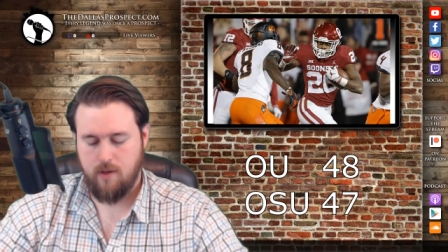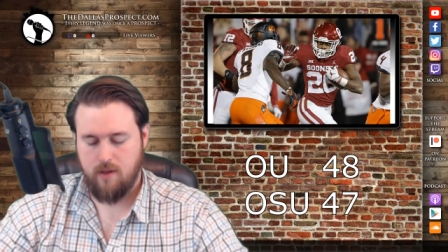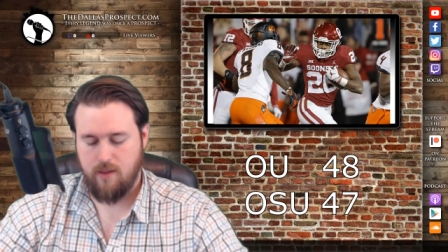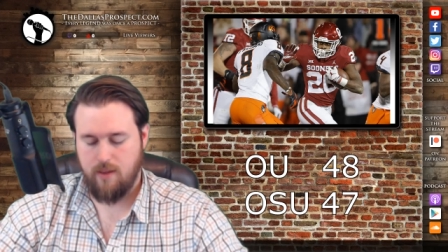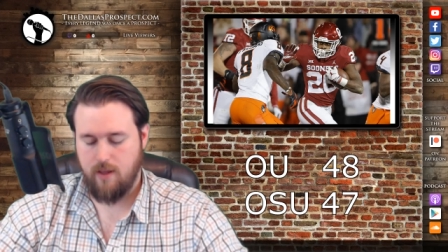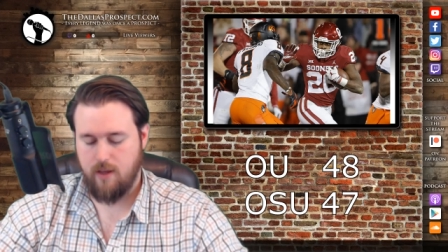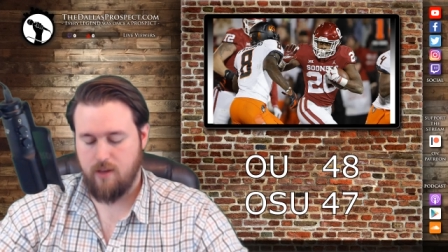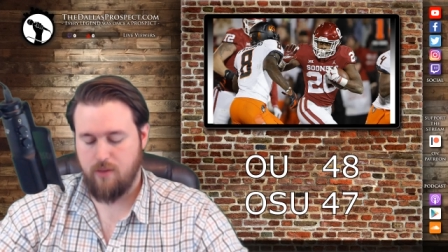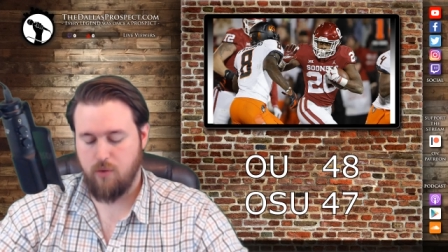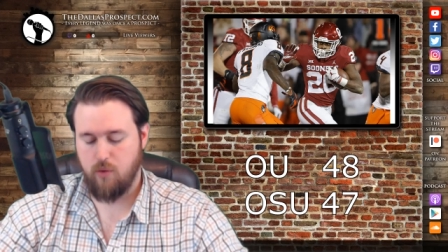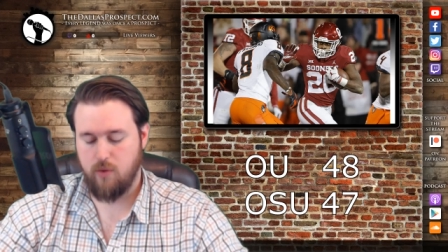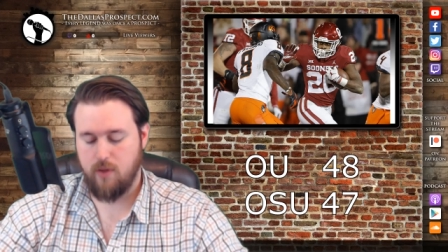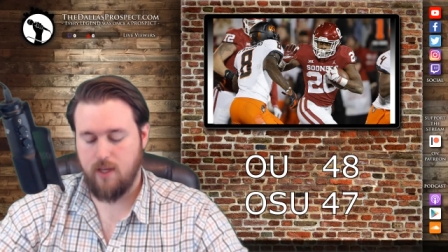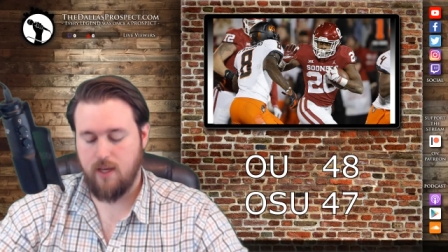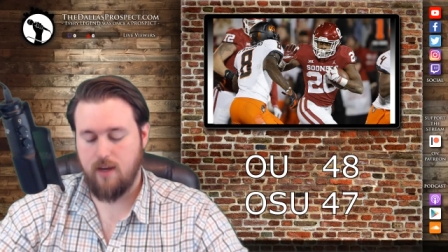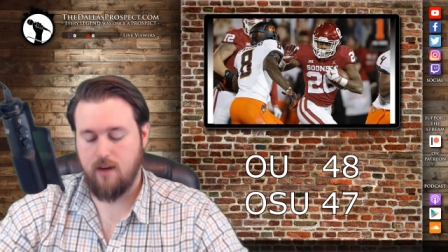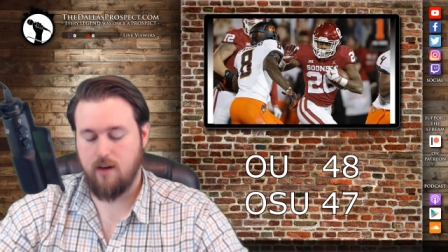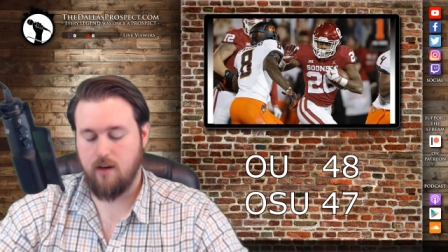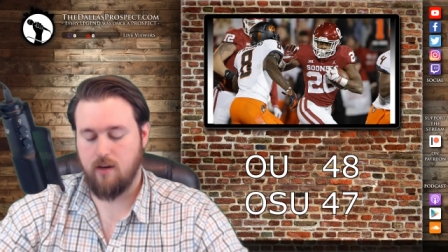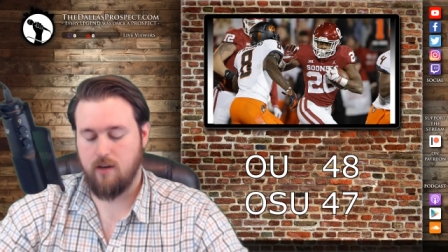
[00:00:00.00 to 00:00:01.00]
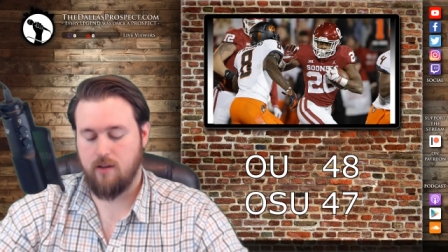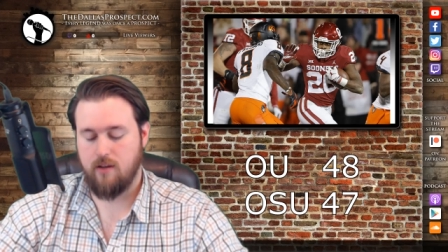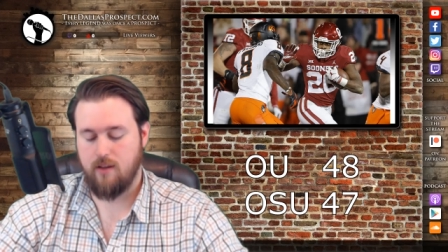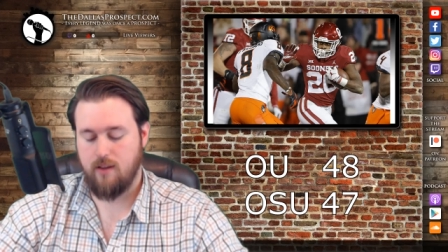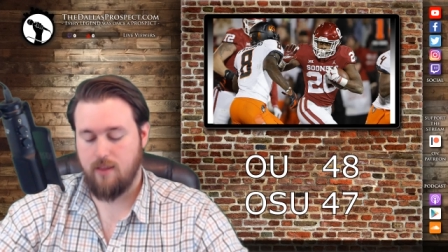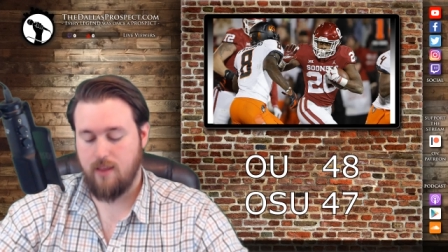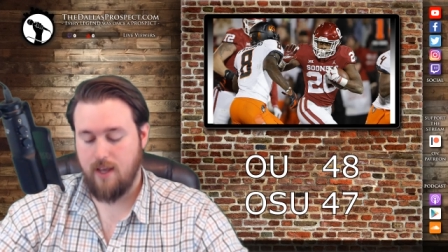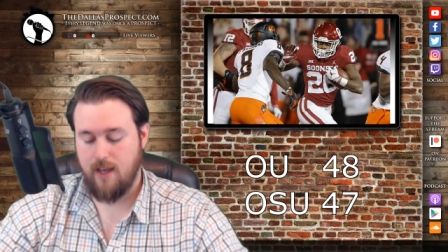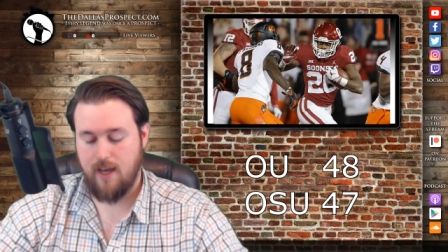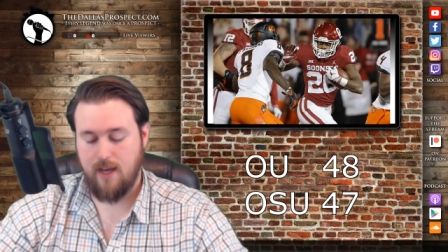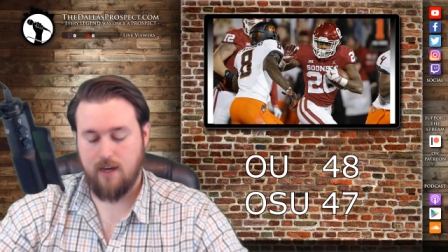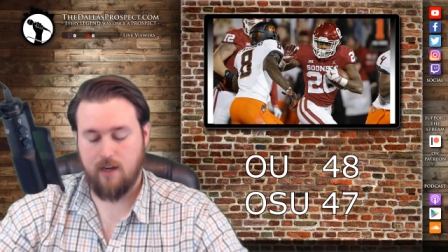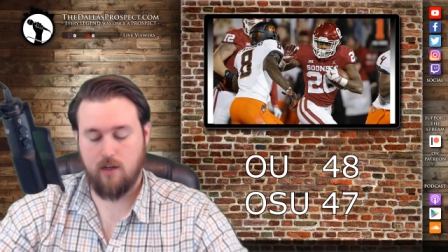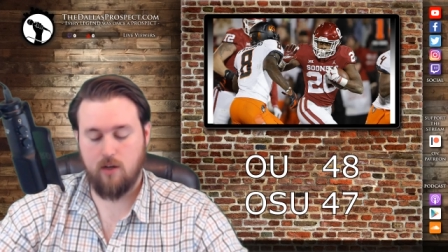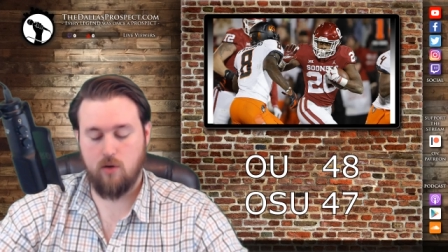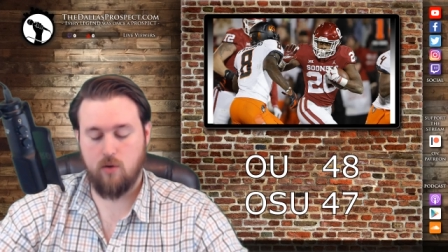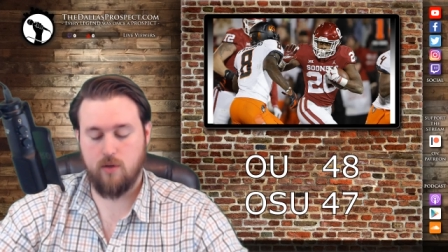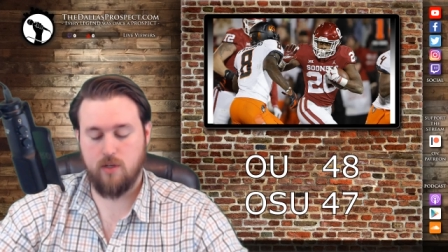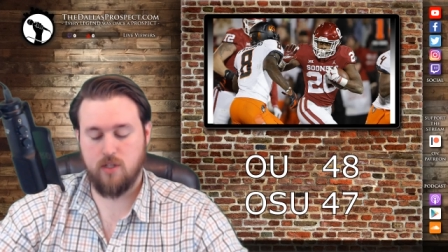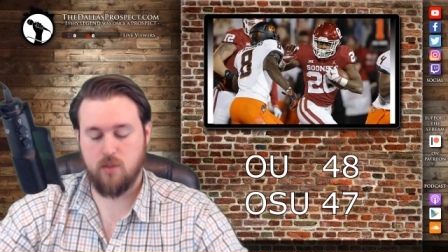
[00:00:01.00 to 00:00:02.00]
And then through the air, they had it
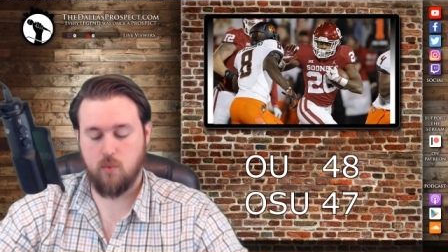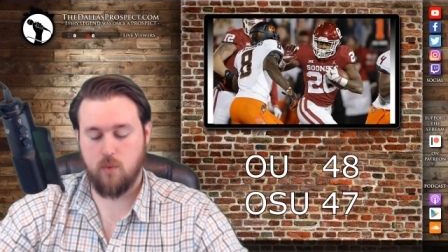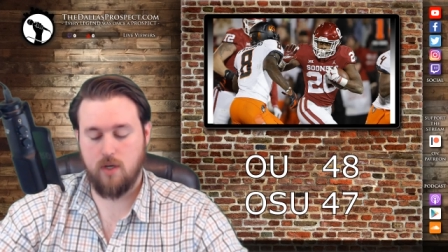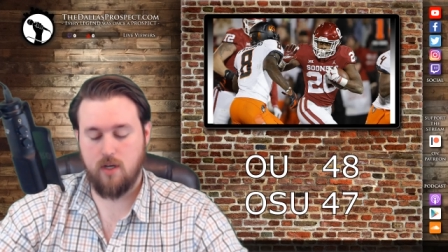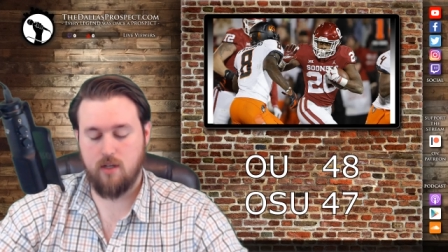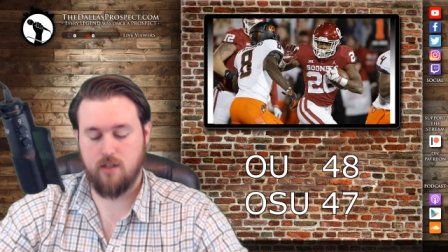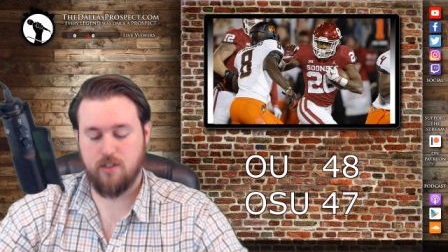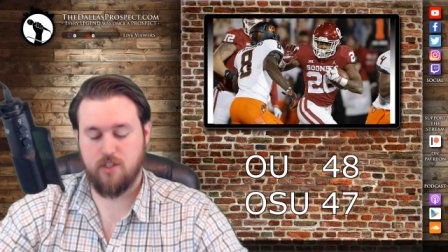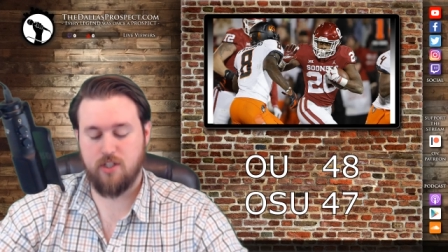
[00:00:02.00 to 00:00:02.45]
going as well.